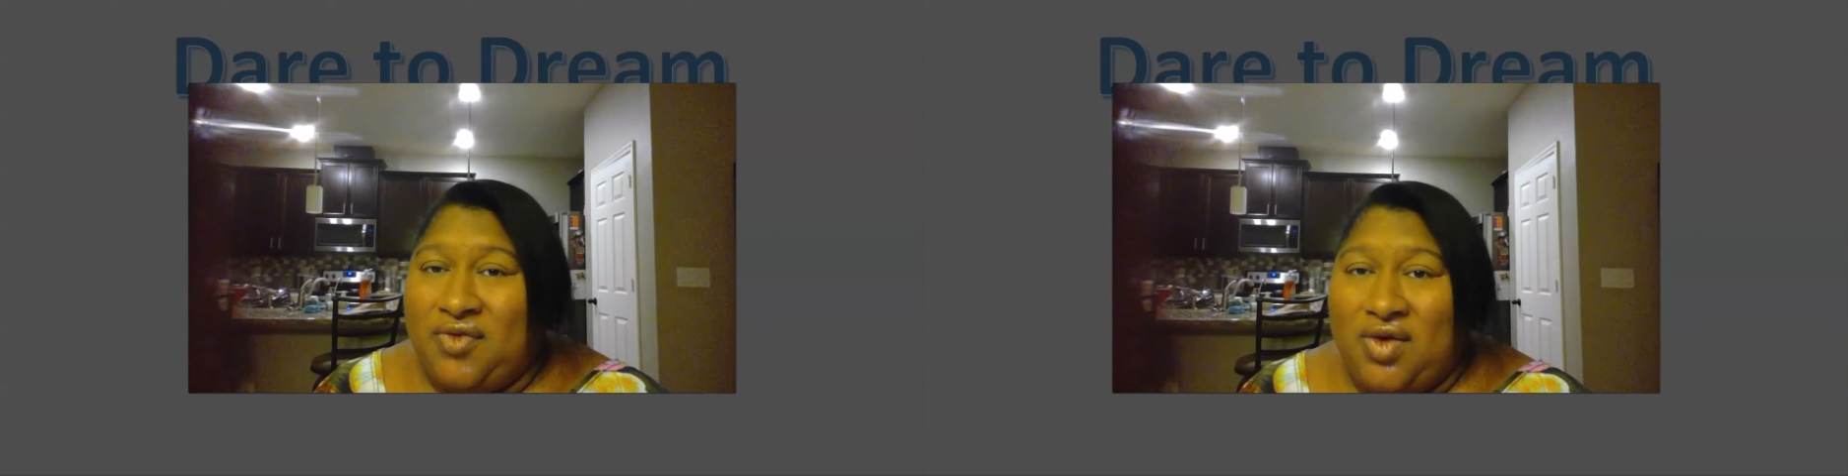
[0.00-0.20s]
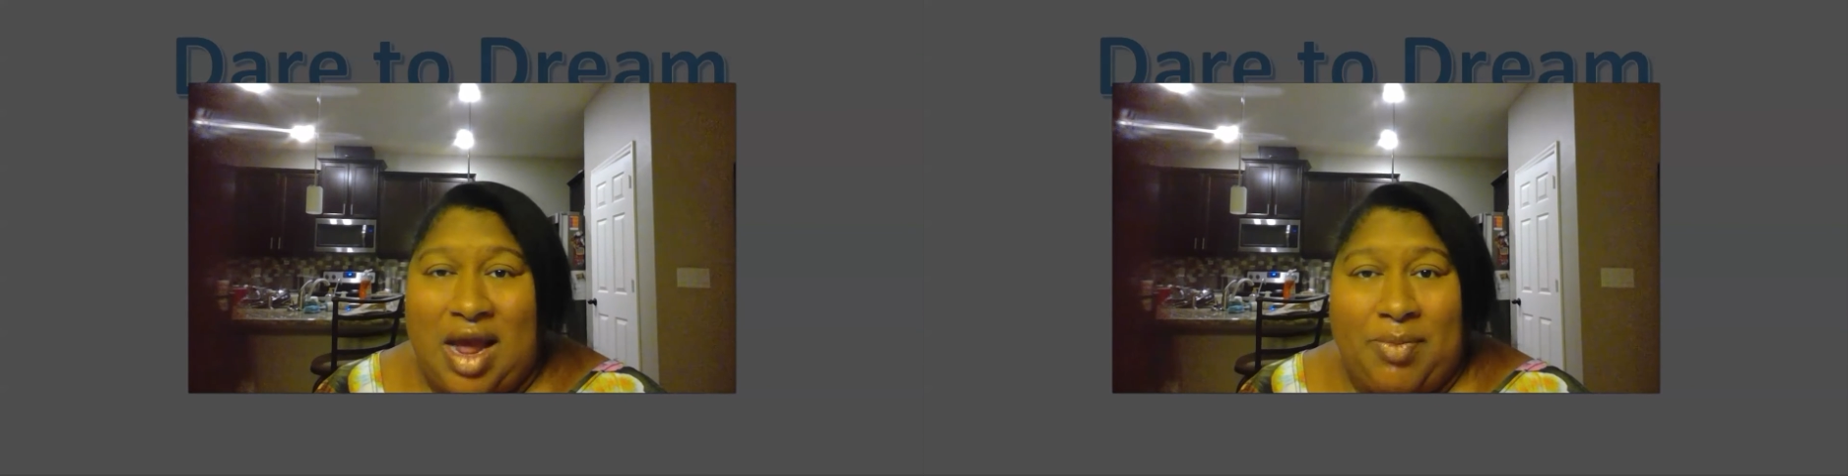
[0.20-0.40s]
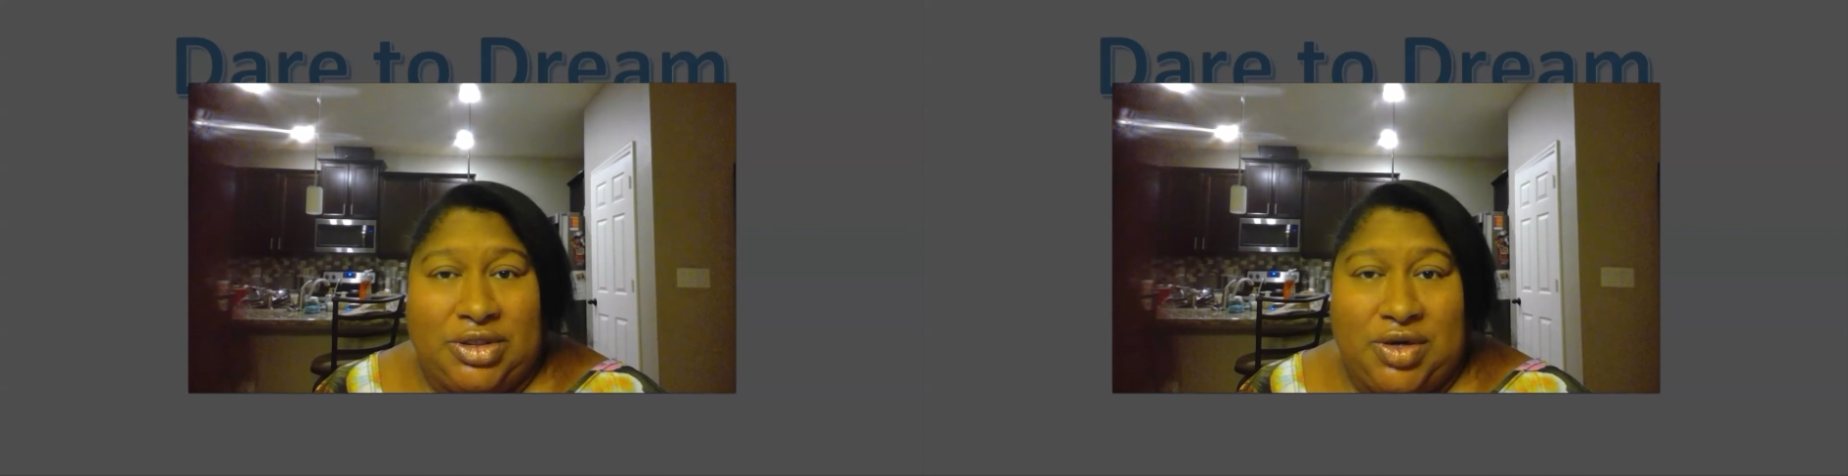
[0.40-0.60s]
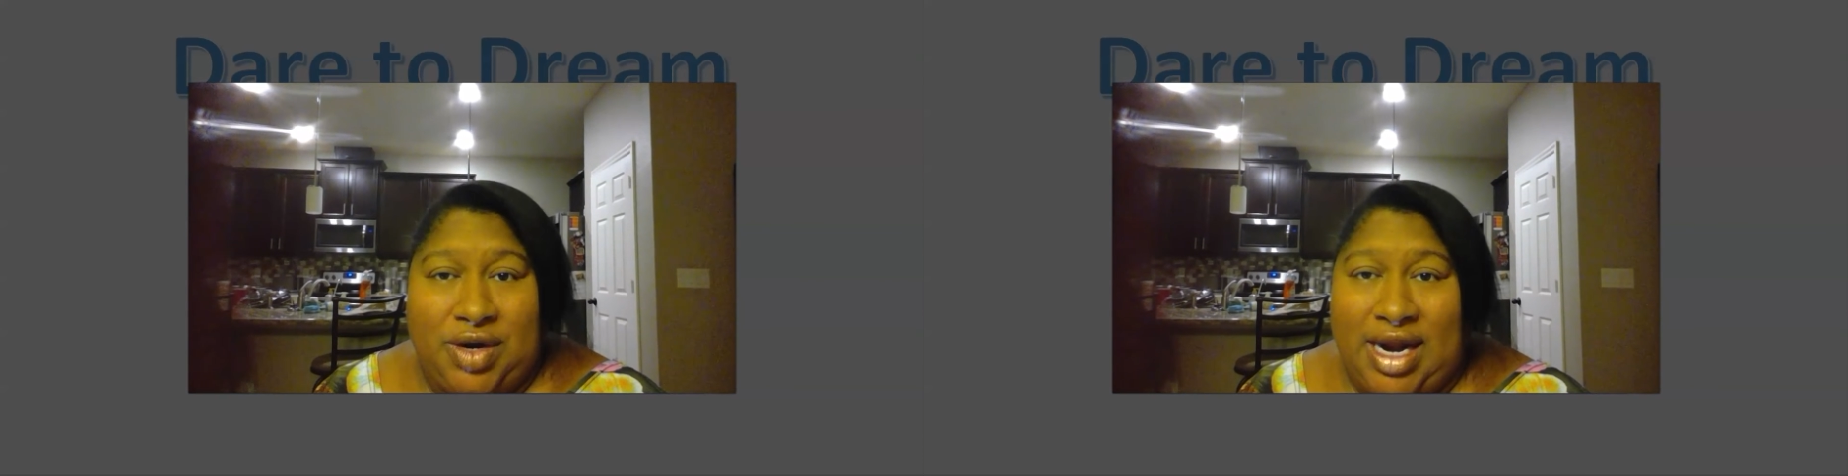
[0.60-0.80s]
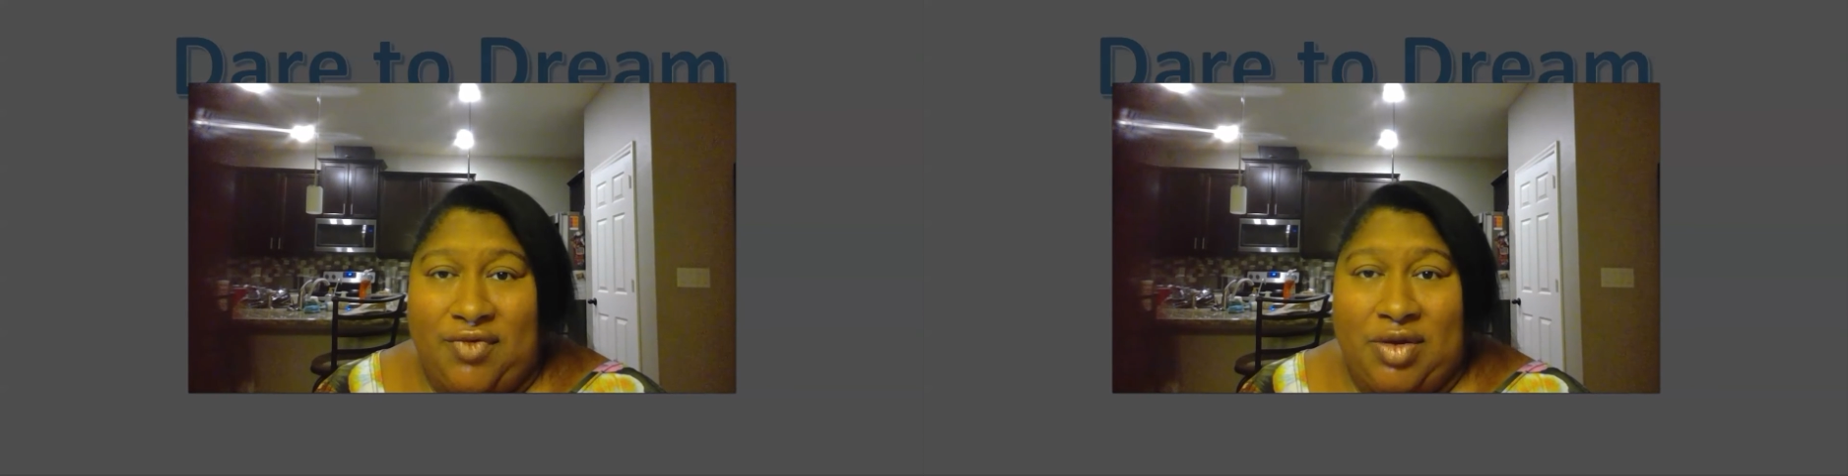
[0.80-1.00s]
for an
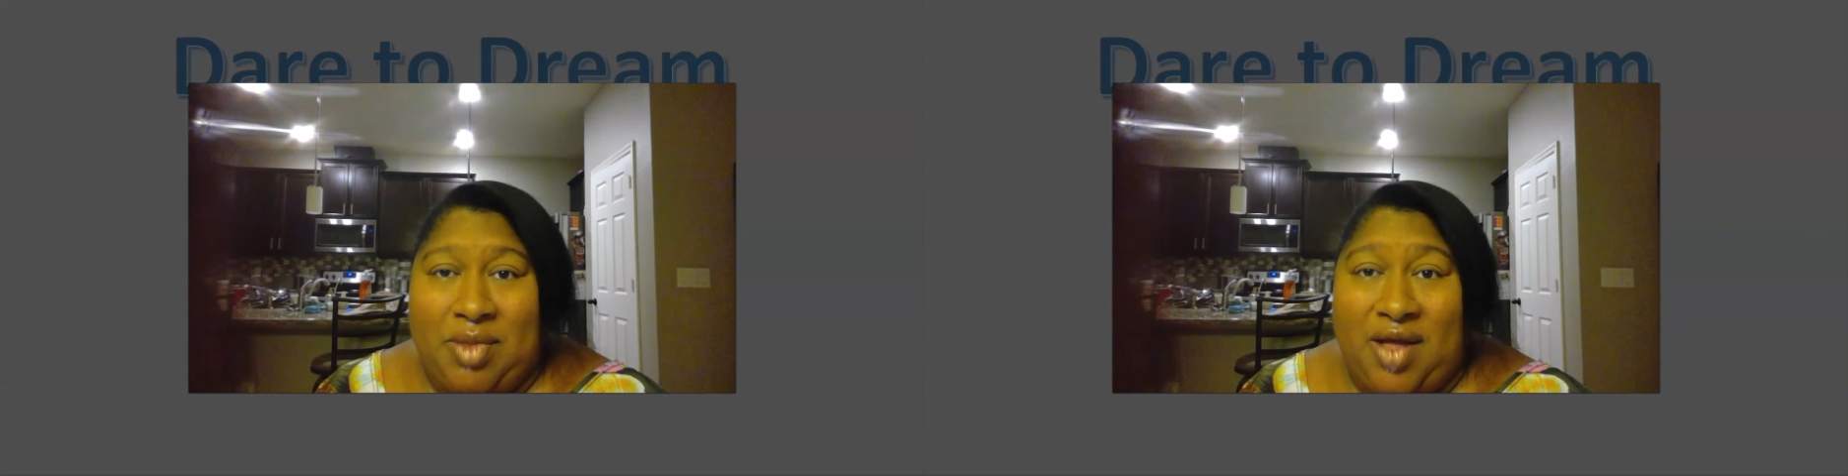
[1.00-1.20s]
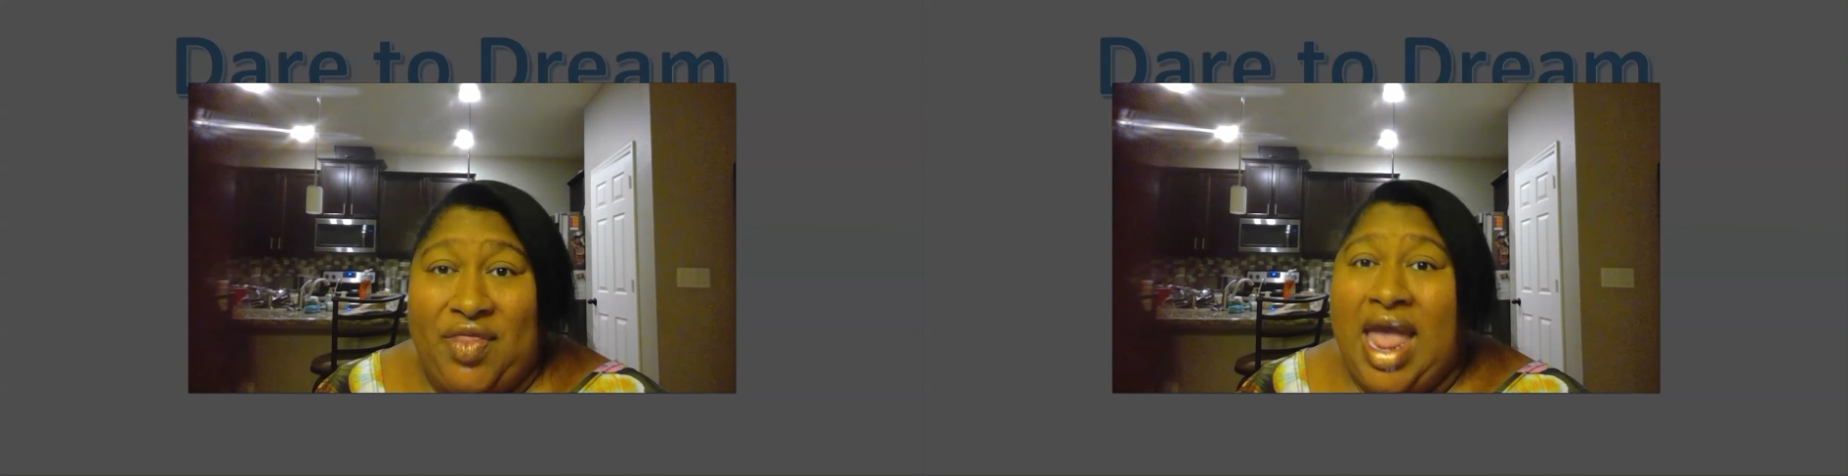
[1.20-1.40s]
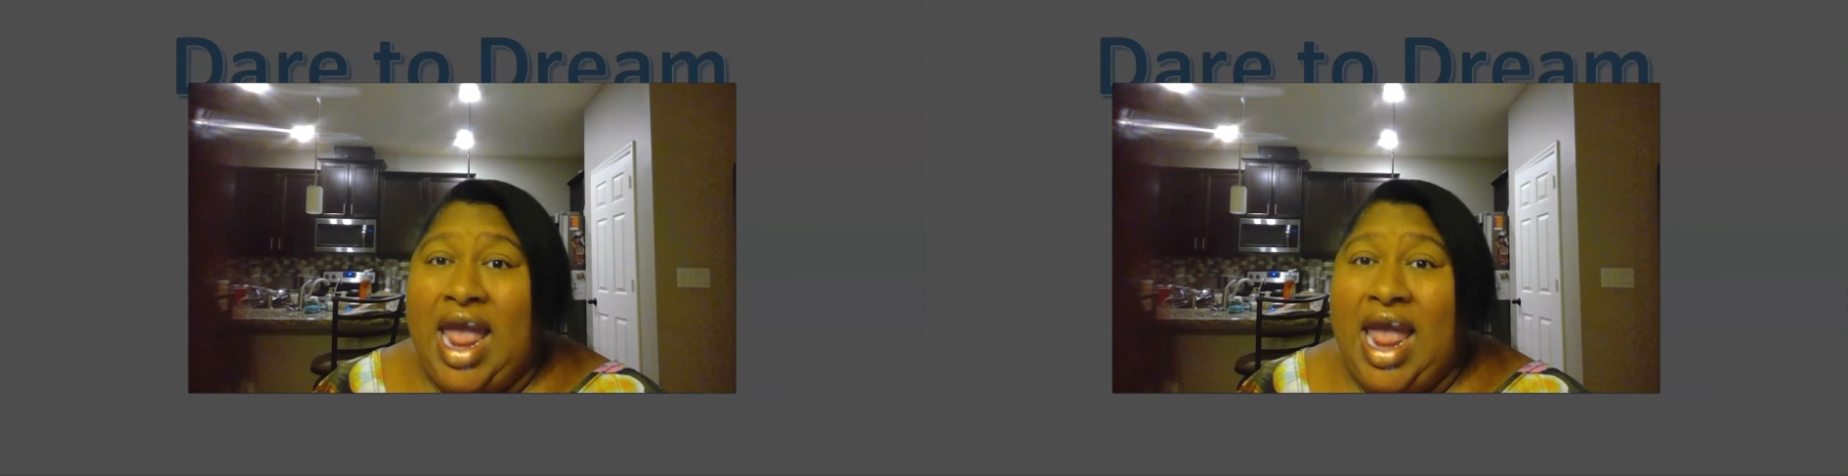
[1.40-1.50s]
opportunity every month.